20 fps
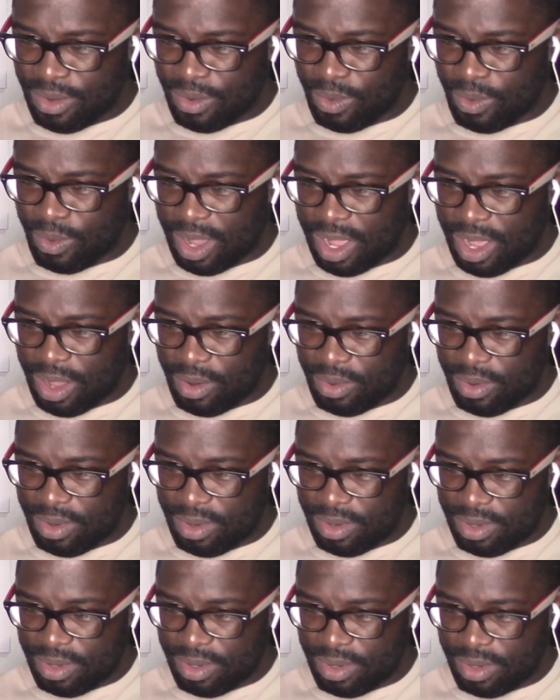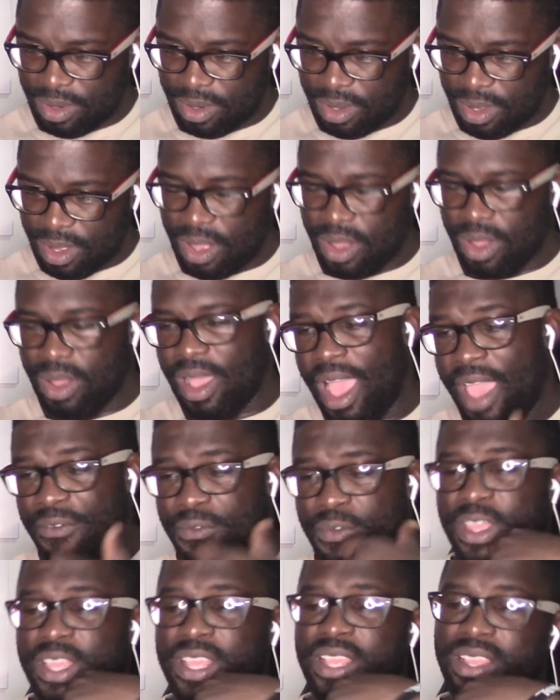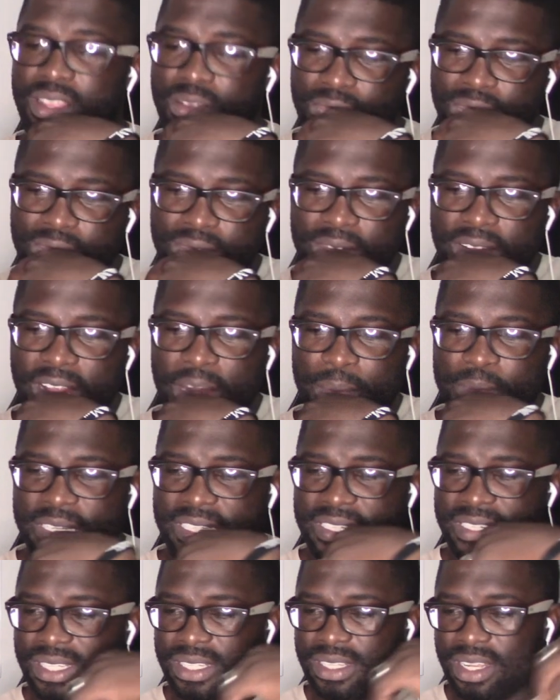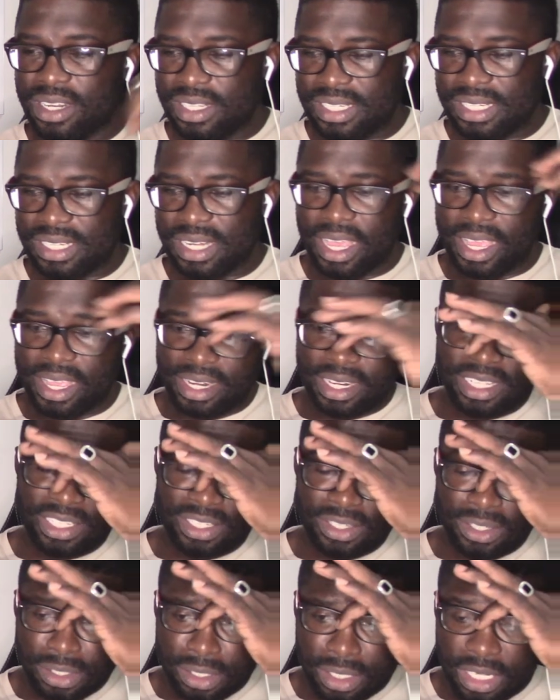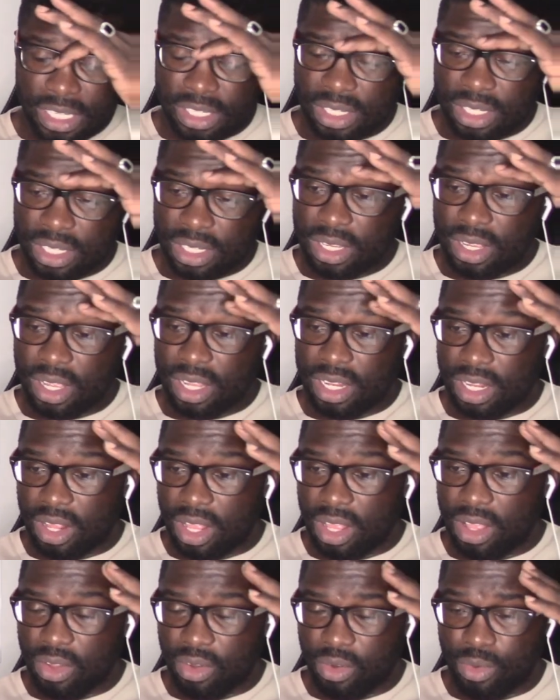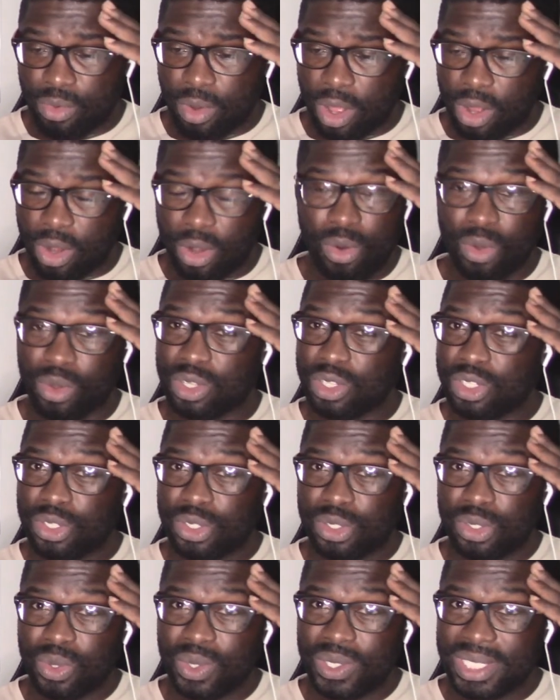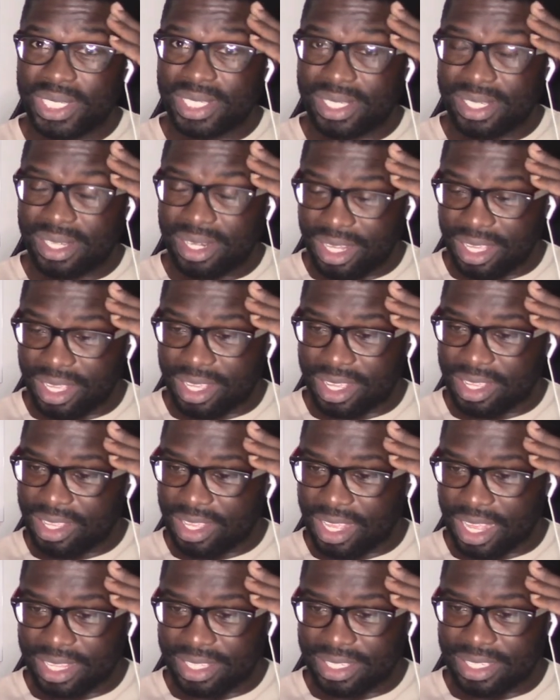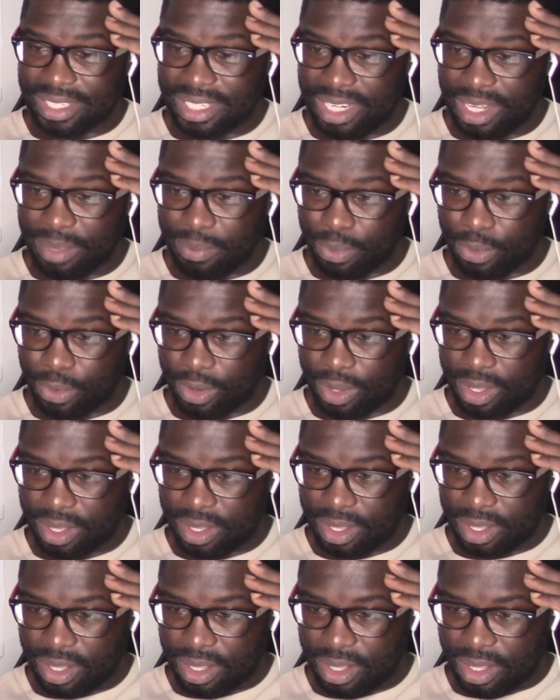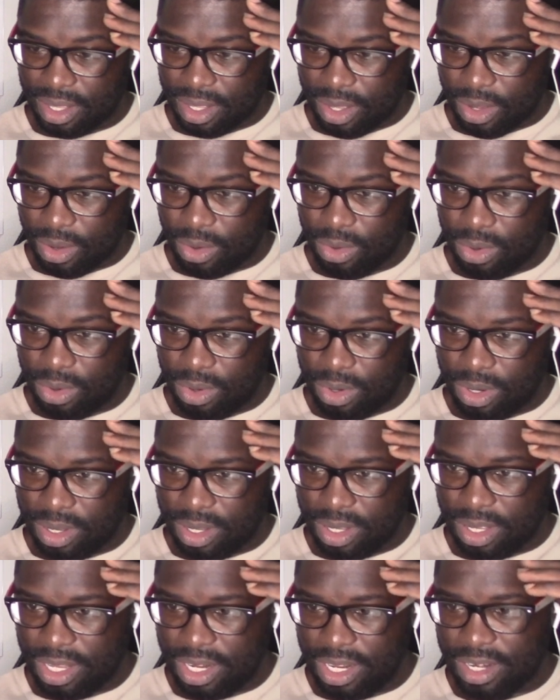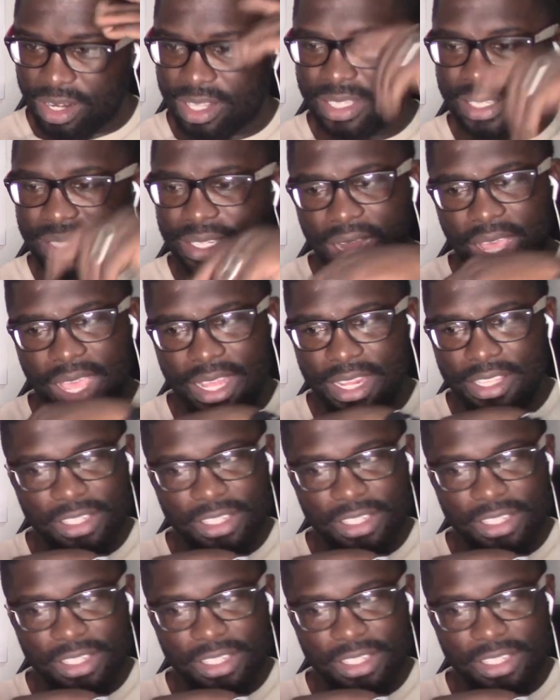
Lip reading: Wow. I think that person is gonna slide. This ground looks so slick and slippery. Ooh, he did not slide.